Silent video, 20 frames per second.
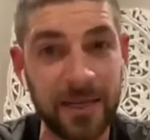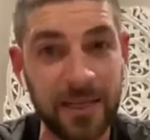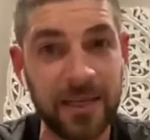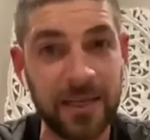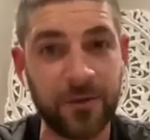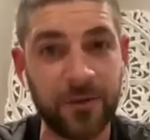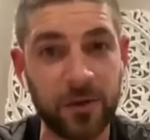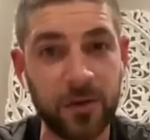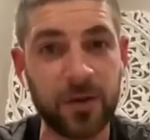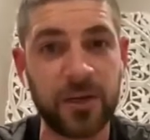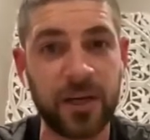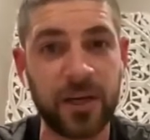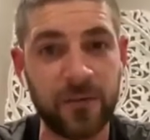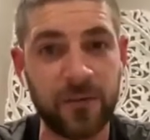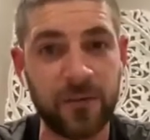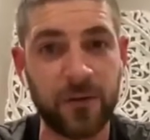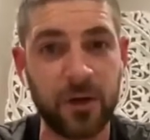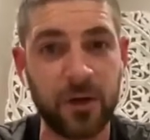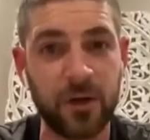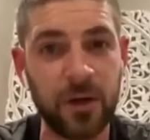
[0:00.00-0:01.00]
if you're looking
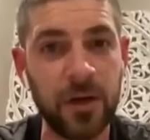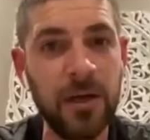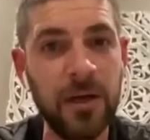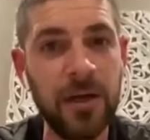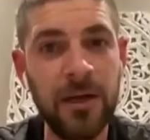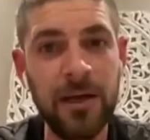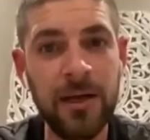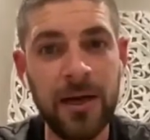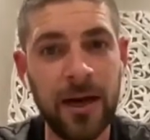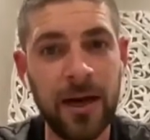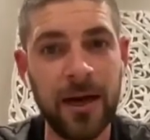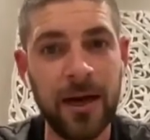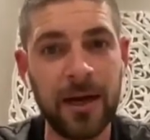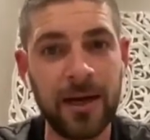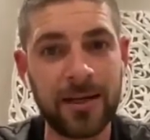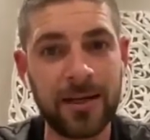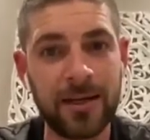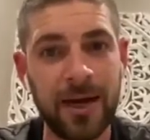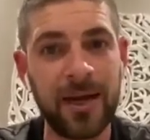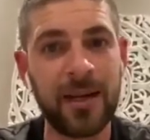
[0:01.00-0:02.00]
for
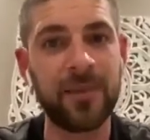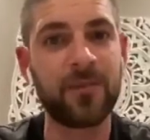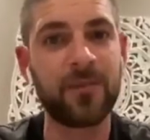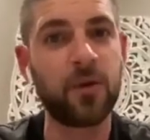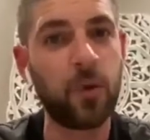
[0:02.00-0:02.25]
kind of